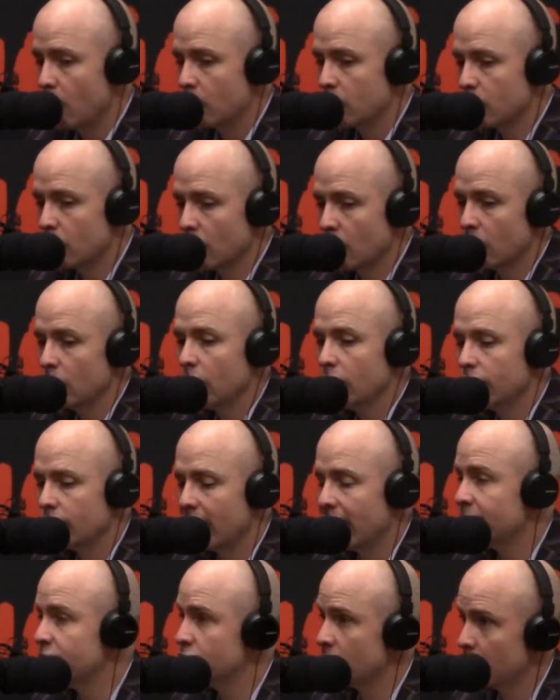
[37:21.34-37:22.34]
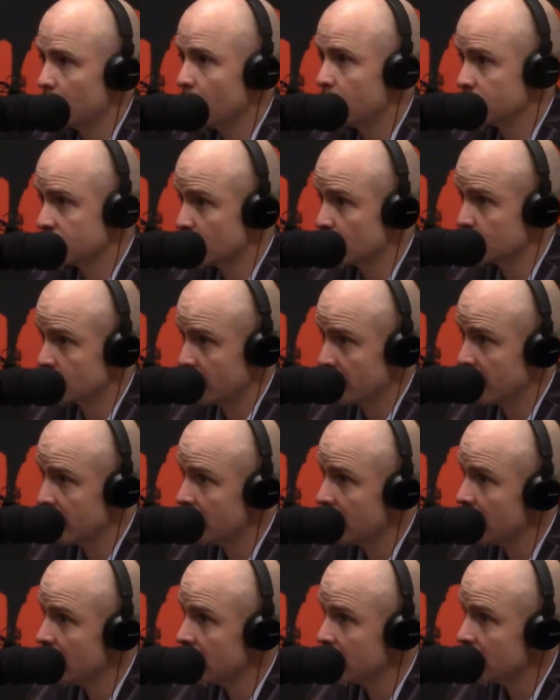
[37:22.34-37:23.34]
girls have trouble with social
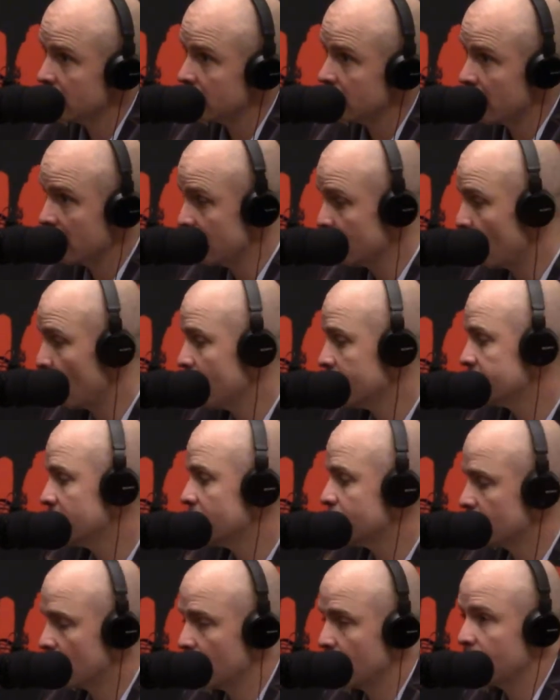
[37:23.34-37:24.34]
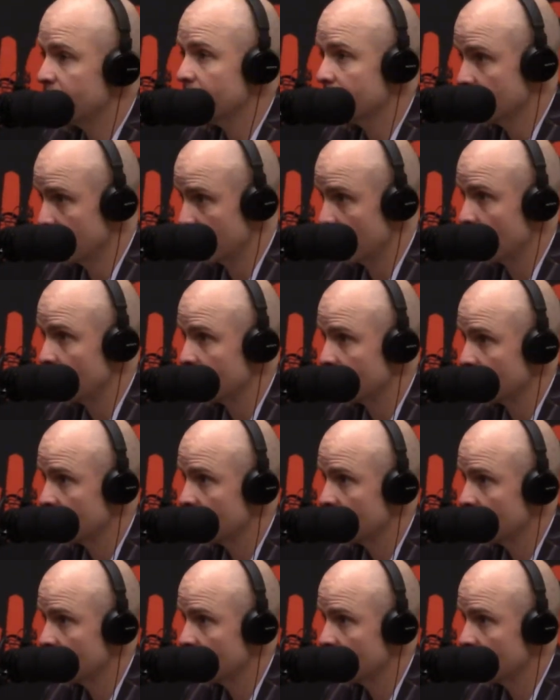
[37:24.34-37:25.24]
media and boys have trouble with video games.